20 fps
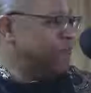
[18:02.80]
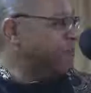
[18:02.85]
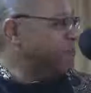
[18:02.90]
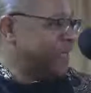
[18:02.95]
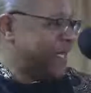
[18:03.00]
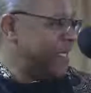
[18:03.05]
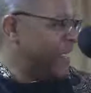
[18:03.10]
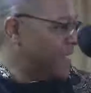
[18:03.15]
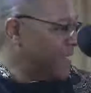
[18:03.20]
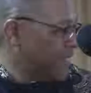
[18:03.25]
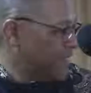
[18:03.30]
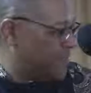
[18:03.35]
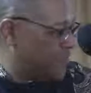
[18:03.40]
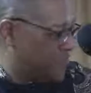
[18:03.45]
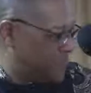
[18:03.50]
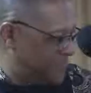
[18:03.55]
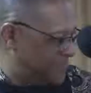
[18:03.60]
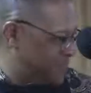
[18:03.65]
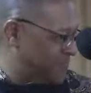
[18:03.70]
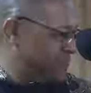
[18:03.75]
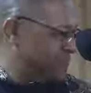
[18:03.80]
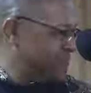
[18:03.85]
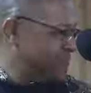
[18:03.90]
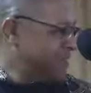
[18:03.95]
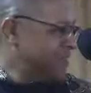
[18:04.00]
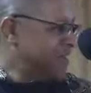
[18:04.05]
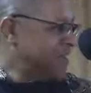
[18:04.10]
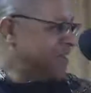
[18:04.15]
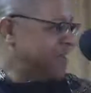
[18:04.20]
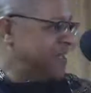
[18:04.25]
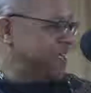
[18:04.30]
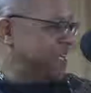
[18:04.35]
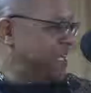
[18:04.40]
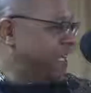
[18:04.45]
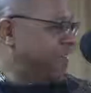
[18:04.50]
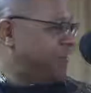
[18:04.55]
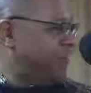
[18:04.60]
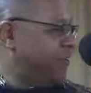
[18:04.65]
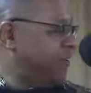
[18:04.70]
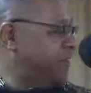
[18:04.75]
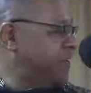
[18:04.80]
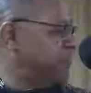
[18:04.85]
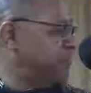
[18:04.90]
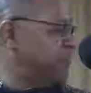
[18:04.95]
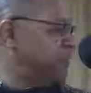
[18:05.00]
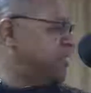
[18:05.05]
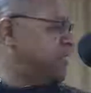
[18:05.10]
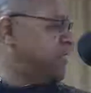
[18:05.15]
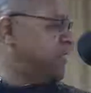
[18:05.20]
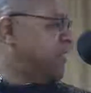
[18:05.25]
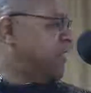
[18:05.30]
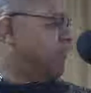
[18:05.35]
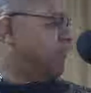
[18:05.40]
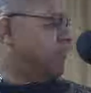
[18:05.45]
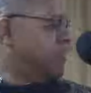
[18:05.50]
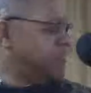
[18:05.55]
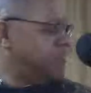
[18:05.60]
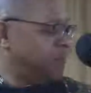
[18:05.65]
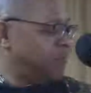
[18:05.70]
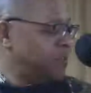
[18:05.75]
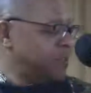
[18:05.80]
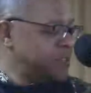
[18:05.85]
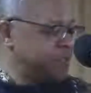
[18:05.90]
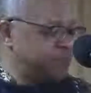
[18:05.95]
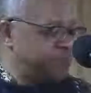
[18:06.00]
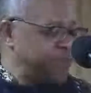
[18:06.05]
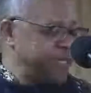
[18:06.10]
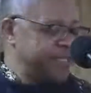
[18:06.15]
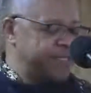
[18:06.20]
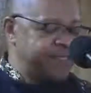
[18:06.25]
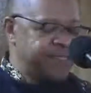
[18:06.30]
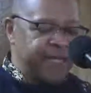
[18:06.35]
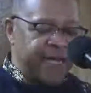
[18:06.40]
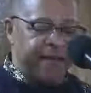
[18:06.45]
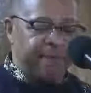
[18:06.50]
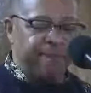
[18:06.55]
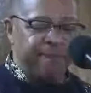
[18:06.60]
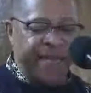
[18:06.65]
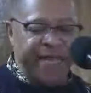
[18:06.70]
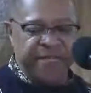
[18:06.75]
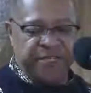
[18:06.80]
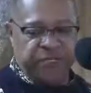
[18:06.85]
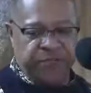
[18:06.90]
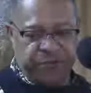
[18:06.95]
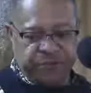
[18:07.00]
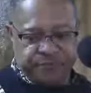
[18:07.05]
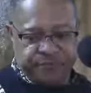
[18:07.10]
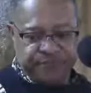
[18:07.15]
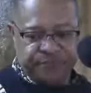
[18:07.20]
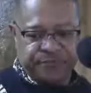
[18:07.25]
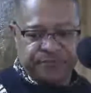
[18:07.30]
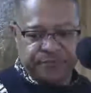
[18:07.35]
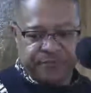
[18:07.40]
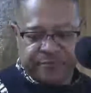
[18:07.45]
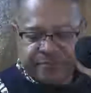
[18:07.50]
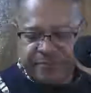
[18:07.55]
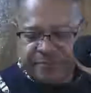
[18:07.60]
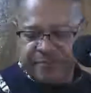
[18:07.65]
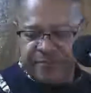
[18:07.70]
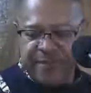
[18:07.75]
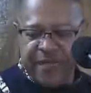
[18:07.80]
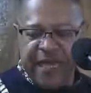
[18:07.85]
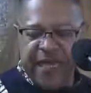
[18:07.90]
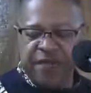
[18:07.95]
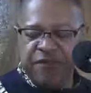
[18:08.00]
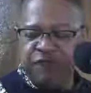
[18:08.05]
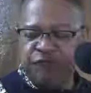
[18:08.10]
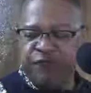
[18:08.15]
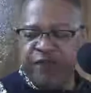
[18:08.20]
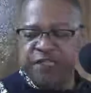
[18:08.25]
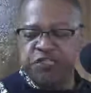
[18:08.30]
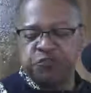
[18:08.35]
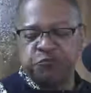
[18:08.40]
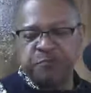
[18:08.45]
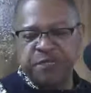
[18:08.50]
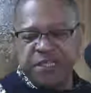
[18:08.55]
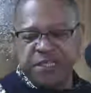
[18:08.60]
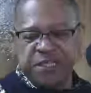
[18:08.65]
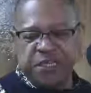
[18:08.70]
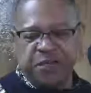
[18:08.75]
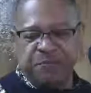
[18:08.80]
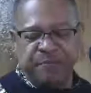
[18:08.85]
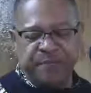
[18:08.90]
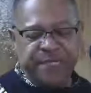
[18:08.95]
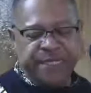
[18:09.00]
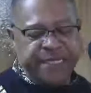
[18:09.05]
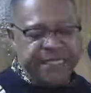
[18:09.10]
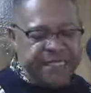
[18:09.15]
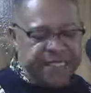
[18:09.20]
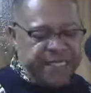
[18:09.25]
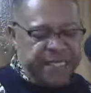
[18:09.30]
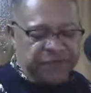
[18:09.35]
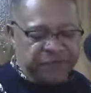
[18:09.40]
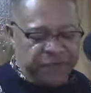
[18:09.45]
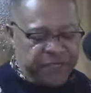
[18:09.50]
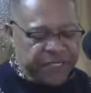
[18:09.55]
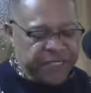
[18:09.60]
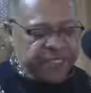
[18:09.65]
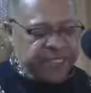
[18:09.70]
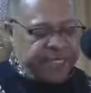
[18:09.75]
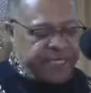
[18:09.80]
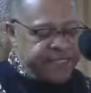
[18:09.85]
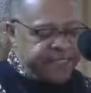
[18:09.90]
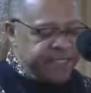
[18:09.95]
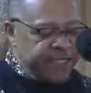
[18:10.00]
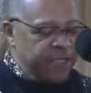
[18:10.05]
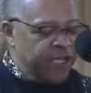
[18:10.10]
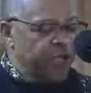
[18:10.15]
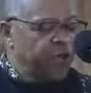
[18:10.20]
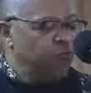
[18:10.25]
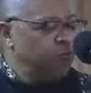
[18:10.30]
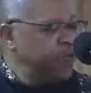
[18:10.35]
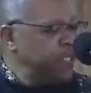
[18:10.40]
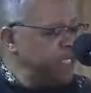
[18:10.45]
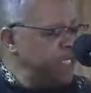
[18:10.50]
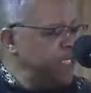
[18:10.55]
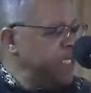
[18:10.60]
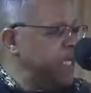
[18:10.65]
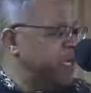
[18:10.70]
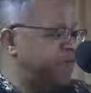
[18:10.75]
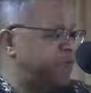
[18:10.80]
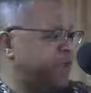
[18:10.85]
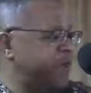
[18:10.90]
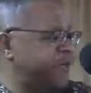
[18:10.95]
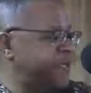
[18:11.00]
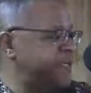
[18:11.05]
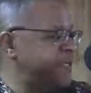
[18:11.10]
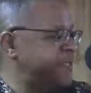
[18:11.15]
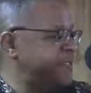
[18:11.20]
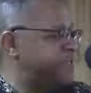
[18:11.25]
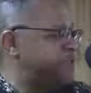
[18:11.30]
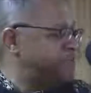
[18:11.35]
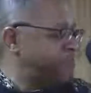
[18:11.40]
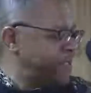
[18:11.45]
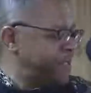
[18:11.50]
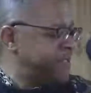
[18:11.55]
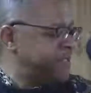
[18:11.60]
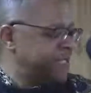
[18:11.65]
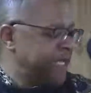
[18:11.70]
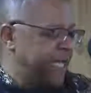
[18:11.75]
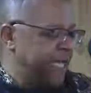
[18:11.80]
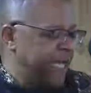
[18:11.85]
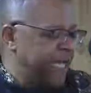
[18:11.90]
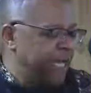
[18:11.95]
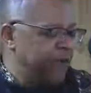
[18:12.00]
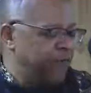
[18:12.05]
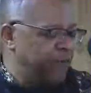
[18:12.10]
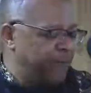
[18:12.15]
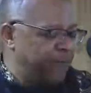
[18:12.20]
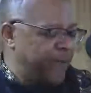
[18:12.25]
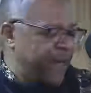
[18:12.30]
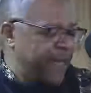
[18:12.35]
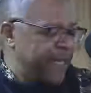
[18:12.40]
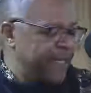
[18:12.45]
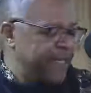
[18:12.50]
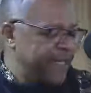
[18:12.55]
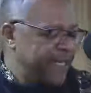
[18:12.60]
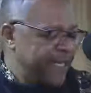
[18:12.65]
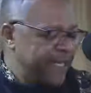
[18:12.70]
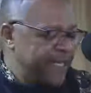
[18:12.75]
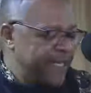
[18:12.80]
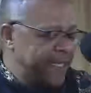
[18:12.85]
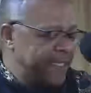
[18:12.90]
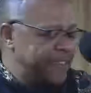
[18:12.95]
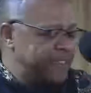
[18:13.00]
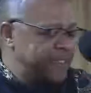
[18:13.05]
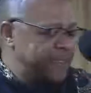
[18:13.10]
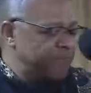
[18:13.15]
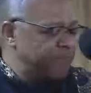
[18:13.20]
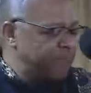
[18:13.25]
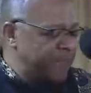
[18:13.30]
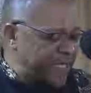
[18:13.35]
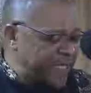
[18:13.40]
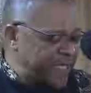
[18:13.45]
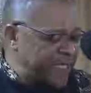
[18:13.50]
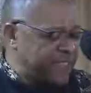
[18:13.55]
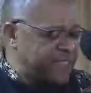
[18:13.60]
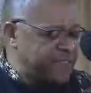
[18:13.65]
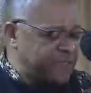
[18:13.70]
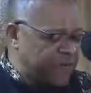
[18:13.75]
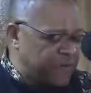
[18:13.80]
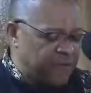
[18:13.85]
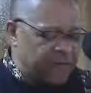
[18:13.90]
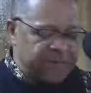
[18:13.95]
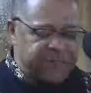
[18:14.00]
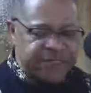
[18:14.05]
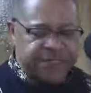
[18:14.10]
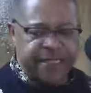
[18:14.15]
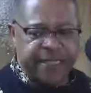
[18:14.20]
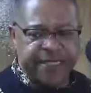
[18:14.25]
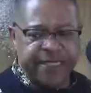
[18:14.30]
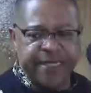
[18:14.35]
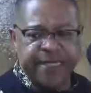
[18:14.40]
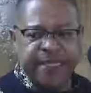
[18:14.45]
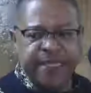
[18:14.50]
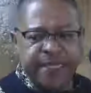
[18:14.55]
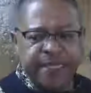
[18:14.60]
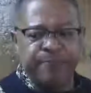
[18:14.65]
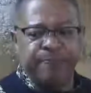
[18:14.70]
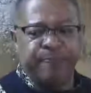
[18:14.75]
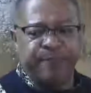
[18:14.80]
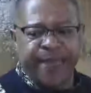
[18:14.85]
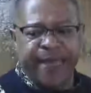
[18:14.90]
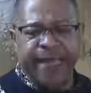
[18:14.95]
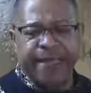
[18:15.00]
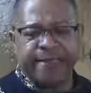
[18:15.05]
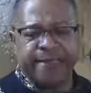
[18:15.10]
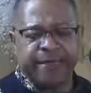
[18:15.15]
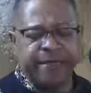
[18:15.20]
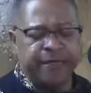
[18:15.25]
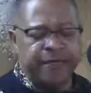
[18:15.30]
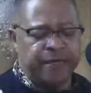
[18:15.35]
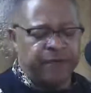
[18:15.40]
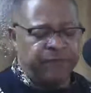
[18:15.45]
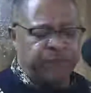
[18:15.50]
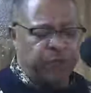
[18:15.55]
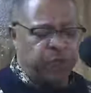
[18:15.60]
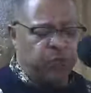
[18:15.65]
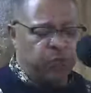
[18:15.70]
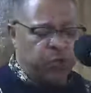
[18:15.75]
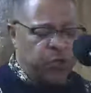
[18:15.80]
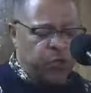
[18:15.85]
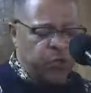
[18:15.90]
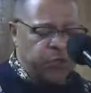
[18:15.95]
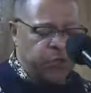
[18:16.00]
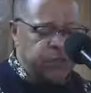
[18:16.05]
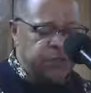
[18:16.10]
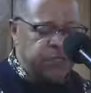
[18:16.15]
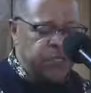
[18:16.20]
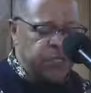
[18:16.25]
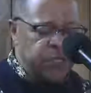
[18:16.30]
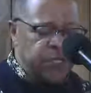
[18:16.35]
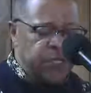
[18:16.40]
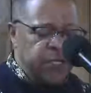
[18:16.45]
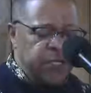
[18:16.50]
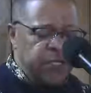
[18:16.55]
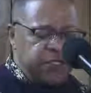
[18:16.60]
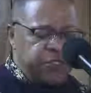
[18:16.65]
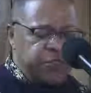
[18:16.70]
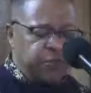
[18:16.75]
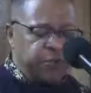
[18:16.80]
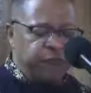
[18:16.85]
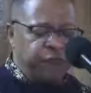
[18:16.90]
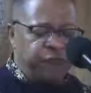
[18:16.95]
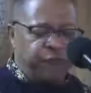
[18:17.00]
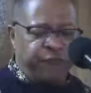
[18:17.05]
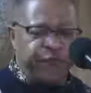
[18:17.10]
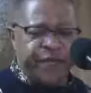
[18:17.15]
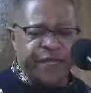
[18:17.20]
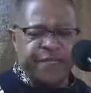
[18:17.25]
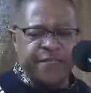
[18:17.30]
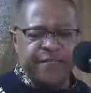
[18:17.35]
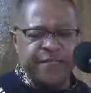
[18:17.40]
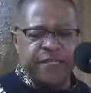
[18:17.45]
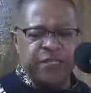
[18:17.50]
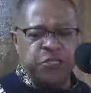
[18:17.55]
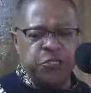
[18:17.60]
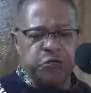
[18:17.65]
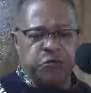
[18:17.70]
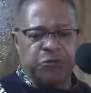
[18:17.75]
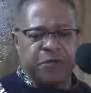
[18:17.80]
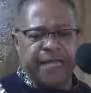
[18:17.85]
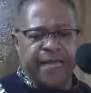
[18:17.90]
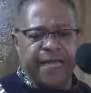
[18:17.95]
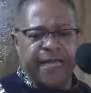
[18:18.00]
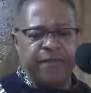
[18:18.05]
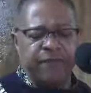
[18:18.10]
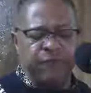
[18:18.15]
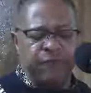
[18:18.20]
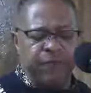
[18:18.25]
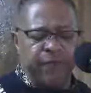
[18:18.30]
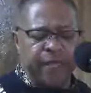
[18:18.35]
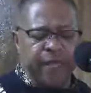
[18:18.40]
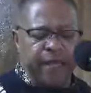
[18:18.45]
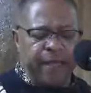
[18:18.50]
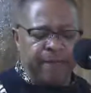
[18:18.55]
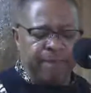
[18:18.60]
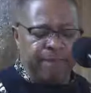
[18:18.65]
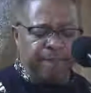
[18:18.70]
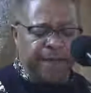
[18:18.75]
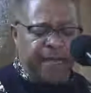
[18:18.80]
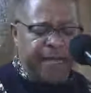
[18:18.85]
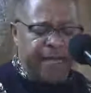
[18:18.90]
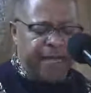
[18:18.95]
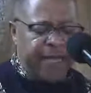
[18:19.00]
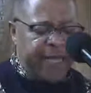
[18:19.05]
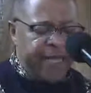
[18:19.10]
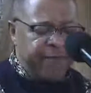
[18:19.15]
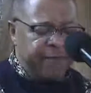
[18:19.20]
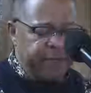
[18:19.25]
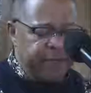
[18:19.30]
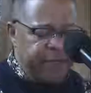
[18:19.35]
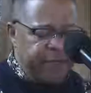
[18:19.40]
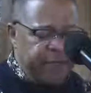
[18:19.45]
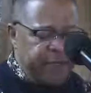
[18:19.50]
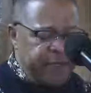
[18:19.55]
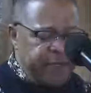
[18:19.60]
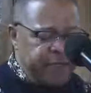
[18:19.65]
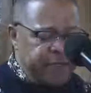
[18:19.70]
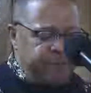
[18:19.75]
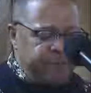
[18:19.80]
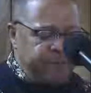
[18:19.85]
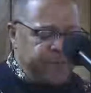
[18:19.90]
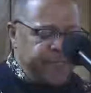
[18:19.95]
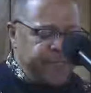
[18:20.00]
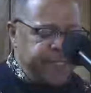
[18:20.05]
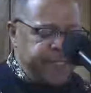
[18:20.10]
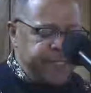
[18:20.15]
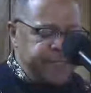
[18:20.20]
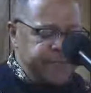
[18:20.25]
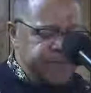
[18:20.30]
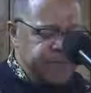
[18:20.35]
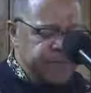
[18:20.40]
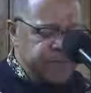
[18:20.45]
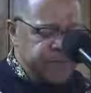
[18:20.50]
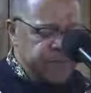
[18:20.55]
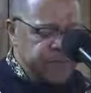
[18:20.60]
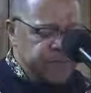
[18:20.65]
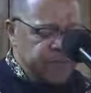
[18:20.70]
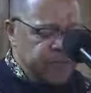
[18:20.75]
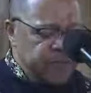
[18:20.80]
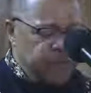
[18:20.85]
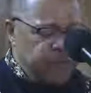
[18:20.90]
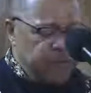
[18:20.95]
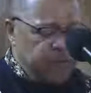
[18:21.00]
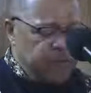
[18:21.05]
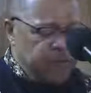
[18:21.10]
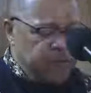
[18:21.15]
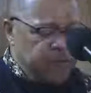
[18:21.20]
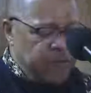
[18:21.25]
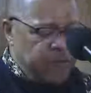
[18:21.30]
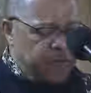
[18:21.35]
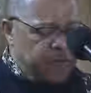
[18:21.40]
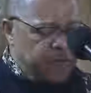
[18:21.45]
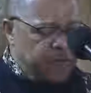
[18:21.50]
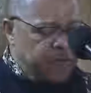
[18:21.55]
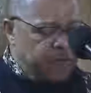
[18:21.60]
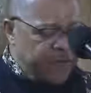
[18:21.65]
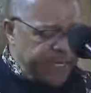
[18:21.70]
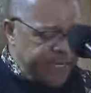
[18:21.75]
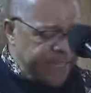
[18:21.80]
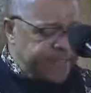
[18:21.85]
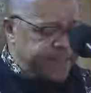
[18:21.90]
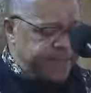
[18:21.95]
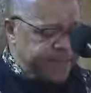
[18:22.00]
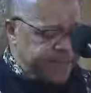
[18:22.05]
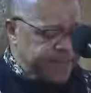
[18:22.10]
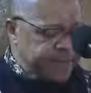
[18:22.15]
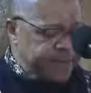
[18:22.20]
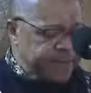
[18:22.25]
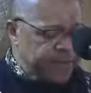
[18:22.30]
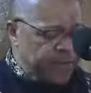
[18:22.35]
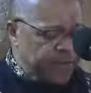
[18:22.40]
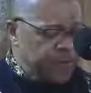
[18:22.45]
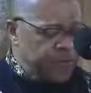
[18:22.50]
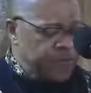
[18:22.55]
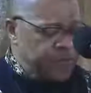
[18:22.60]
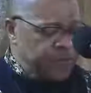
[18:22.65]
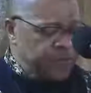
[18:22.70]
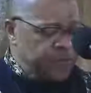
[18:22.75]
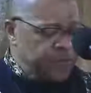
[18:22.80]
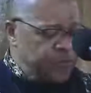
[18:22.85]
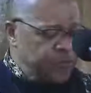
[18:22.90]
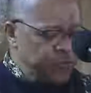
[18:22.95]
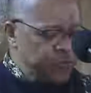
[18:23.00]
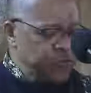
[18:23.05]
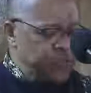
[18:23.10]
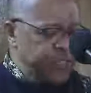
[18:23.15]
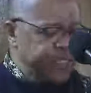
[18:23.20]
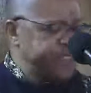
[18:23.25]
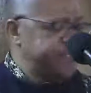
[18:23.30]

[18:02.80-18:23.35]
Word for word: everybody listens." Yes, E.F. Hutton was a, was a, was a big time banker an investment company, E.F. Hutton. And they said, when E.F. Hutton speaks, everybody listen. Money talks and the impact of the words to affect your life and my life depends a great deal on who's